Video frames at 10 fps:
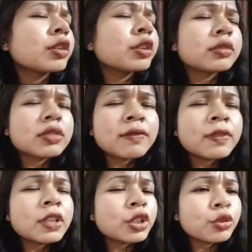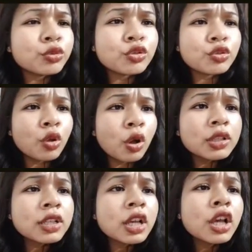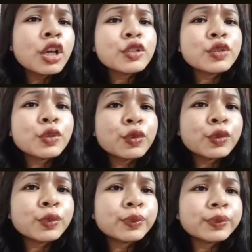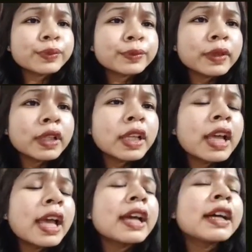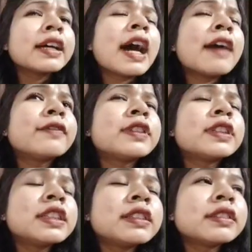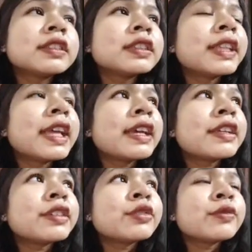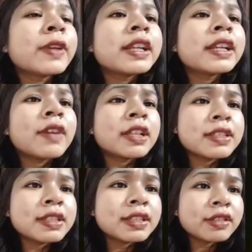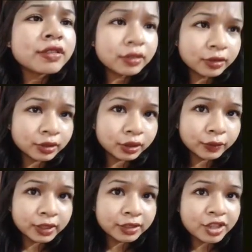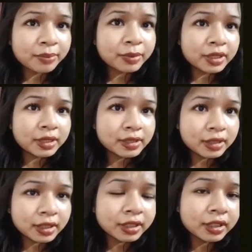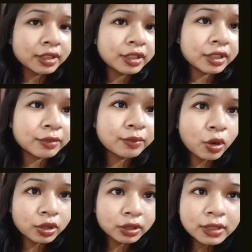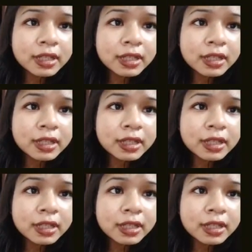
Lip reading: suffered a huge loss. So after their failed advances with the Japanese in the Indian borders,